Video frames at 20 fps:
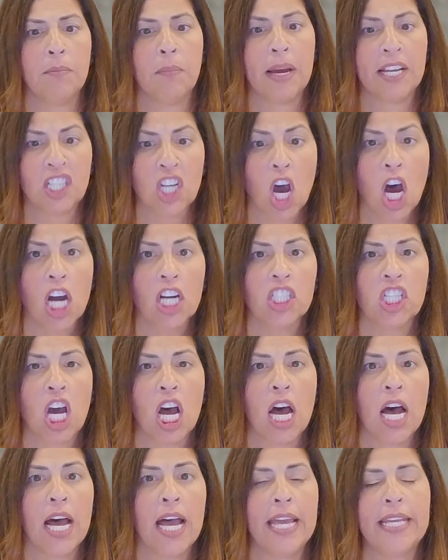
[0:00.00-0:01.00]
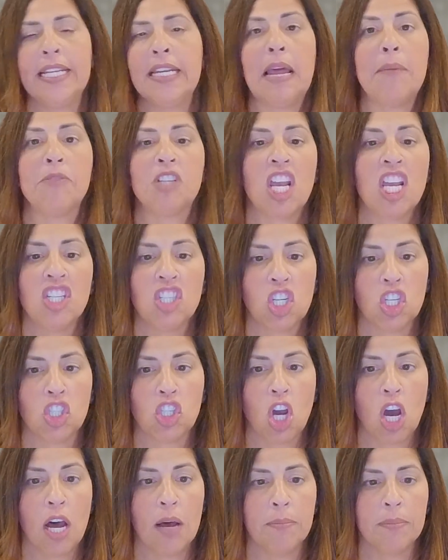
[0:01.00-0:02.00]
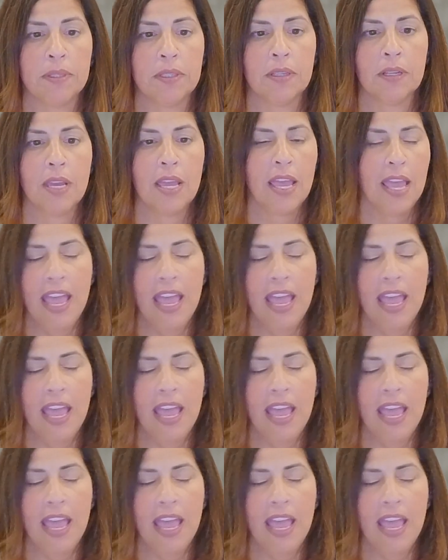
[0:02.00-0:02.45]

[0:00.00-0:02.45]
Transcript: my dog died, and I'm changing jobs.